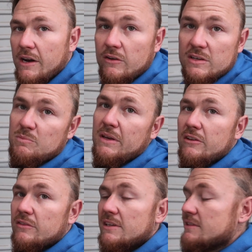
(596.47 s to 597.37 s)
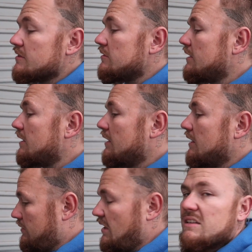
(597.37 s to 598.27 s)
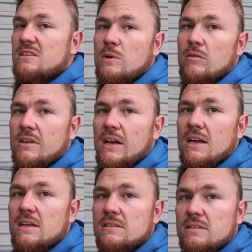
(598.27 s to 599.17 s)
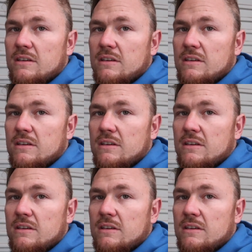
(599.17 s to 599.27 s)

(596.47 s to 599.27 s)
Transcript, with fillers: a nice bead on the inside. Yeah, it's a weld cast.